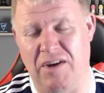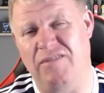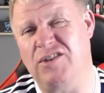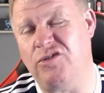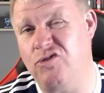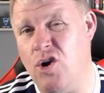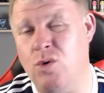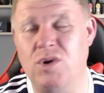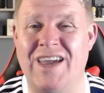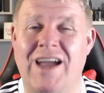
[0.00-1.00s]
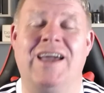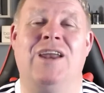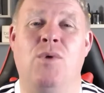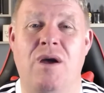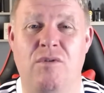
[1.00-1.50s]
If it's fruit, you can get
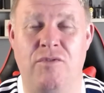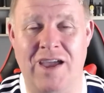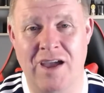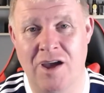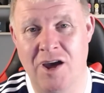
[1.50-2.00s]
away with it,